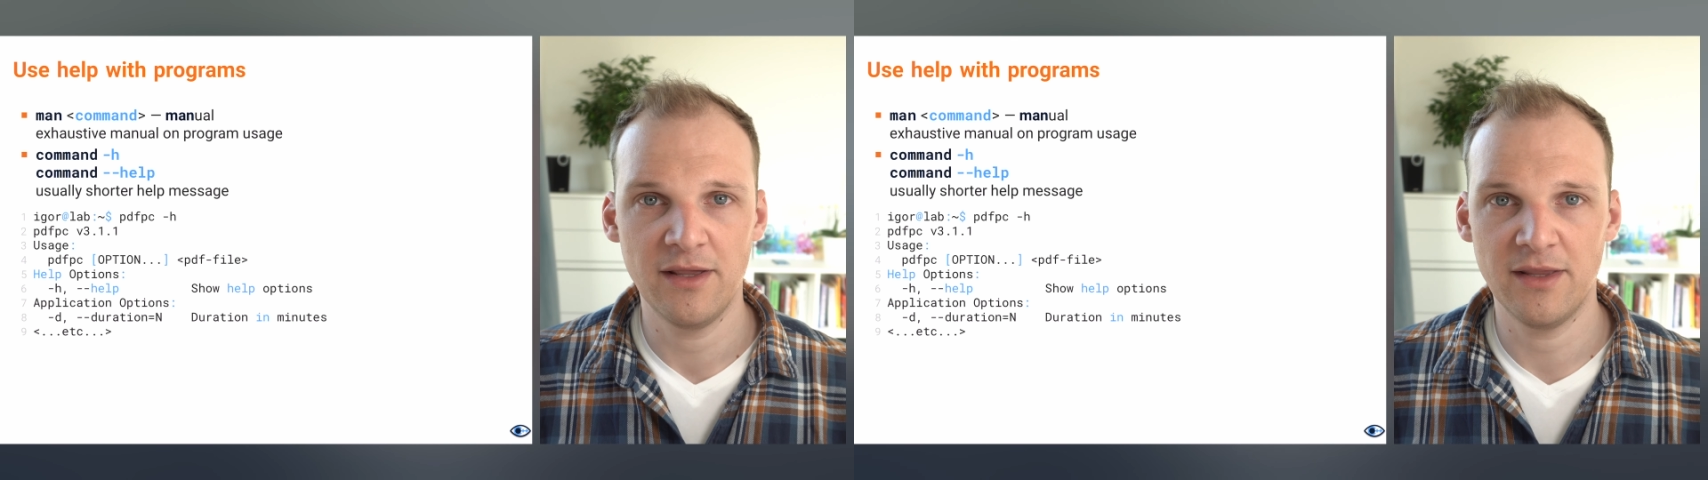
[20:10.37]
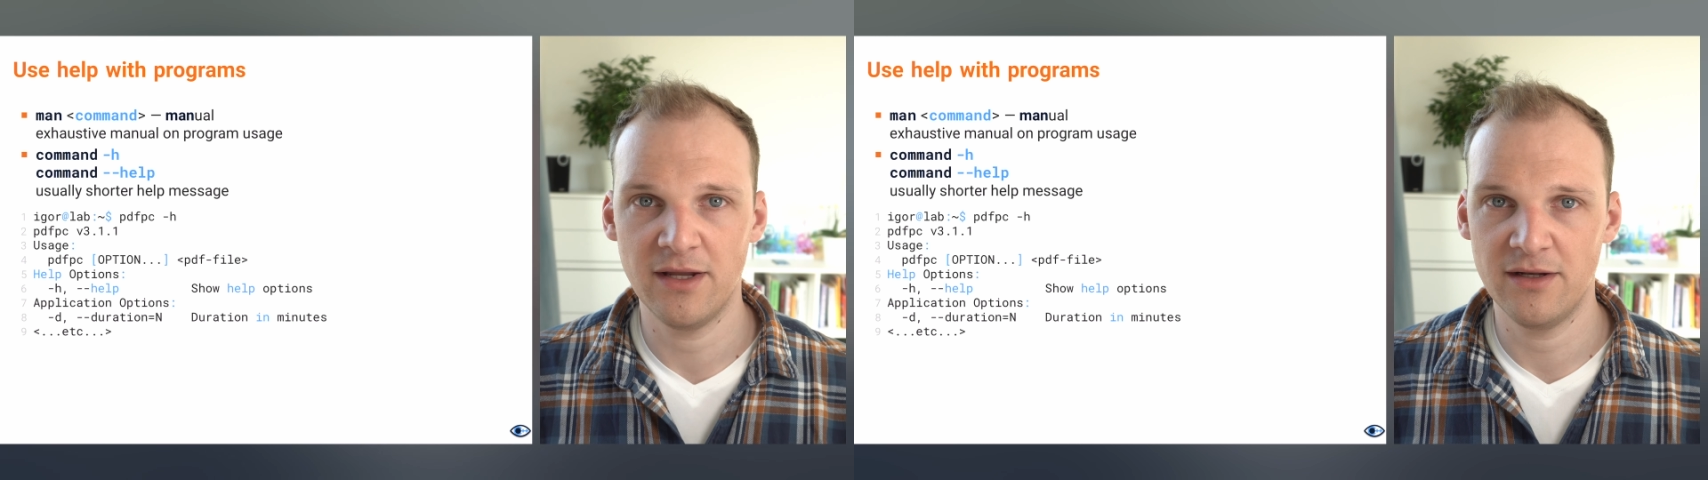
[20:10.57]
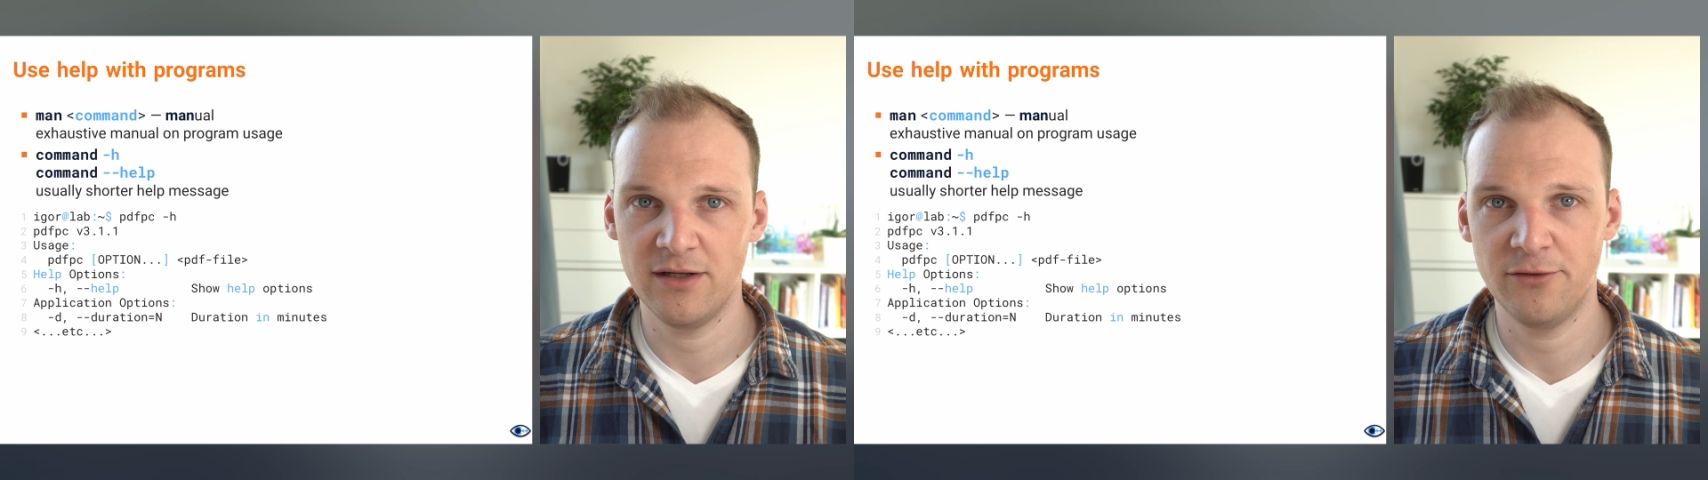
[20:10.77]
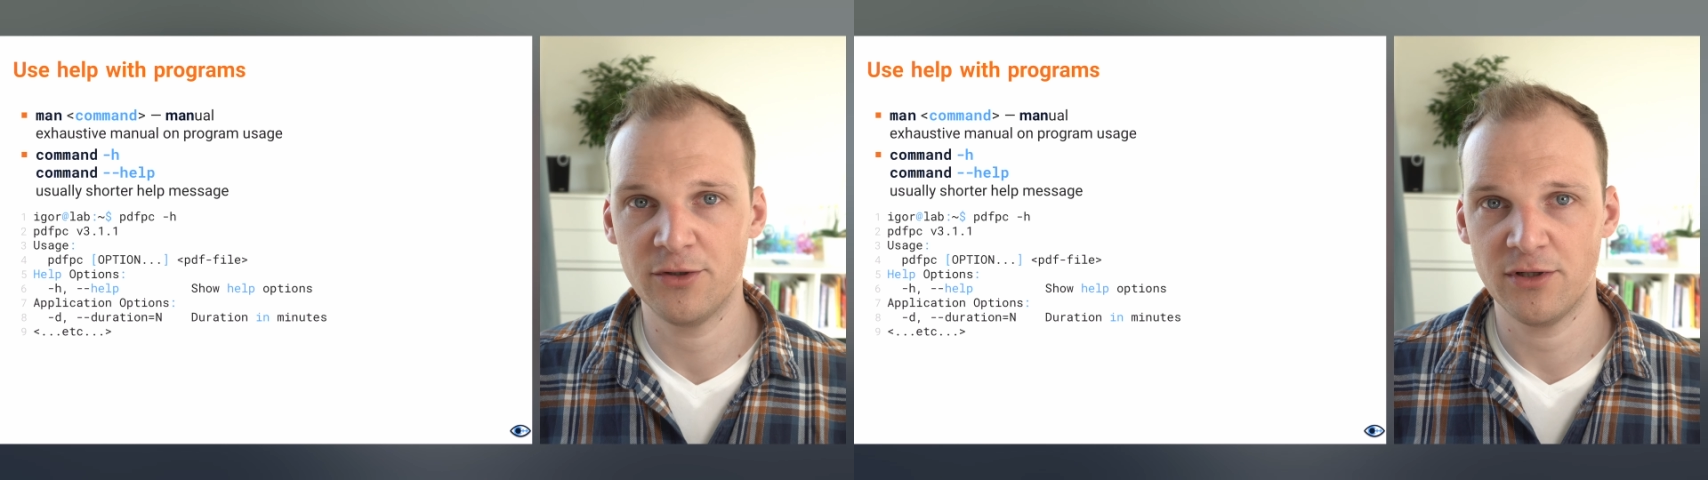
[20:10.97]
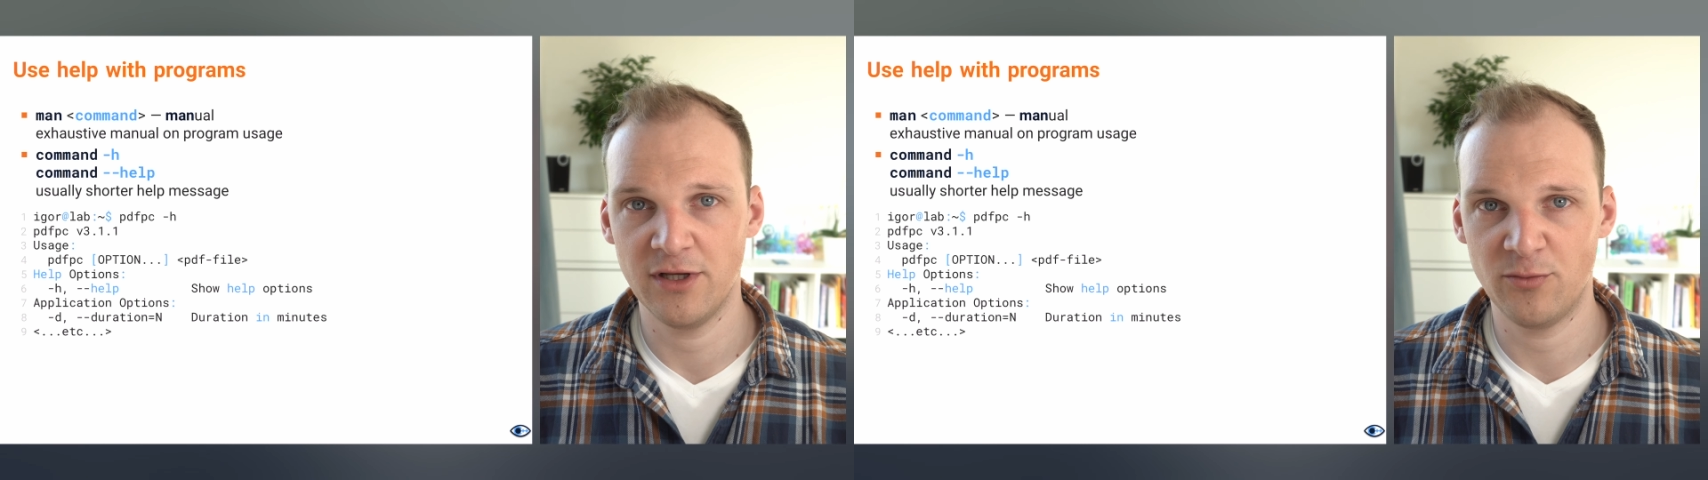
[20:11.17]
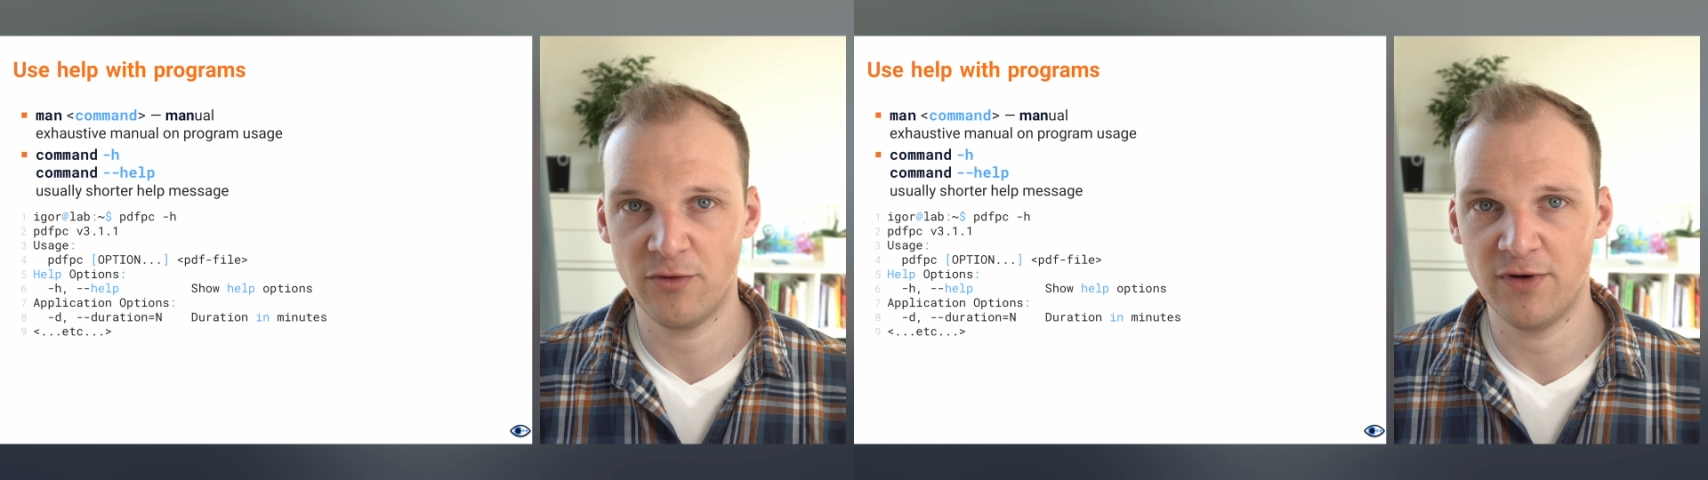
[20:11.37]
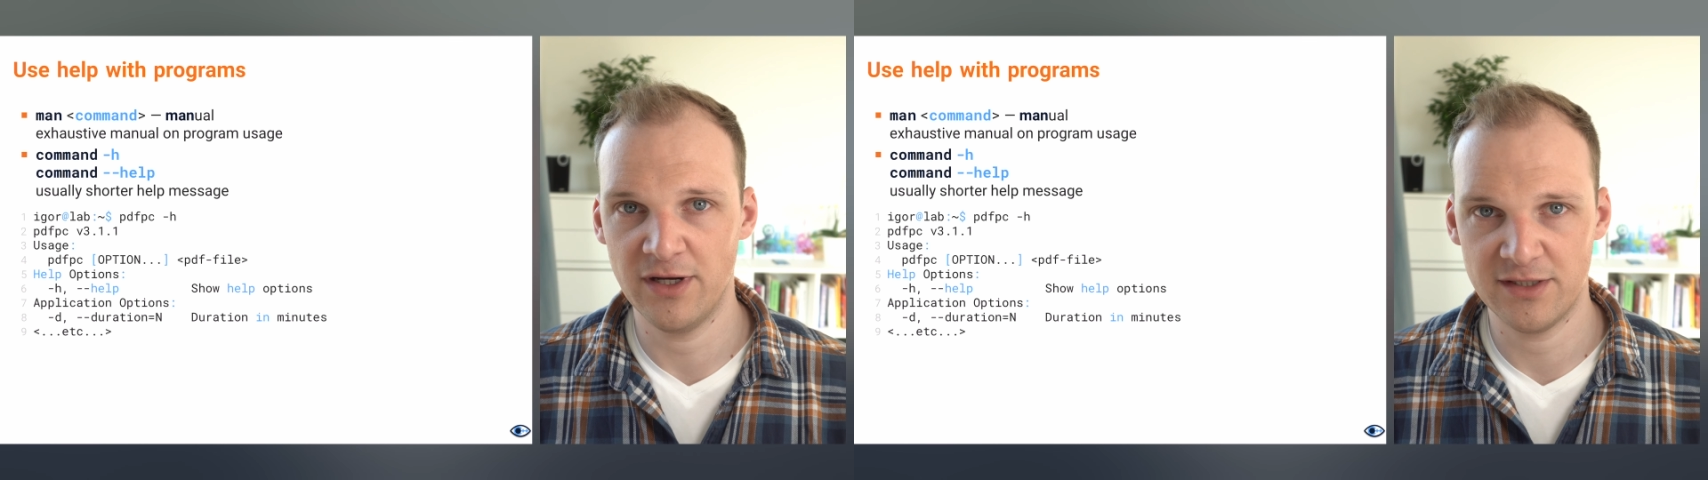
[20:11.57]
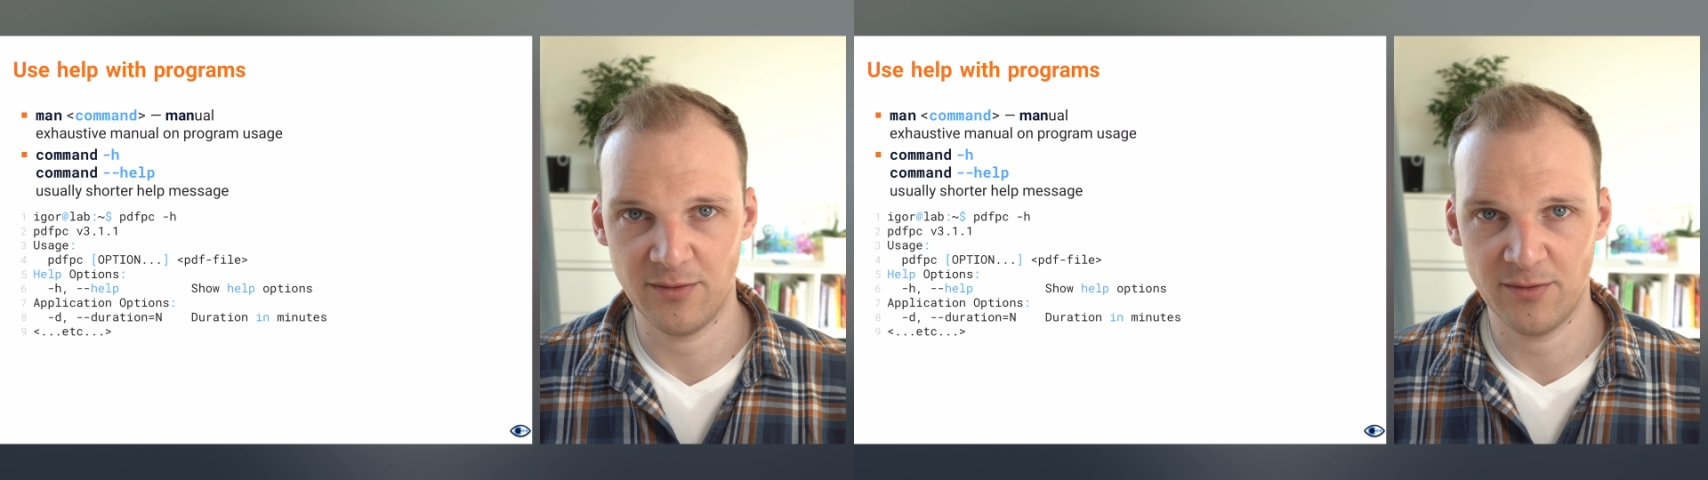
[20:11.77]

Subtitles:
then usually it provides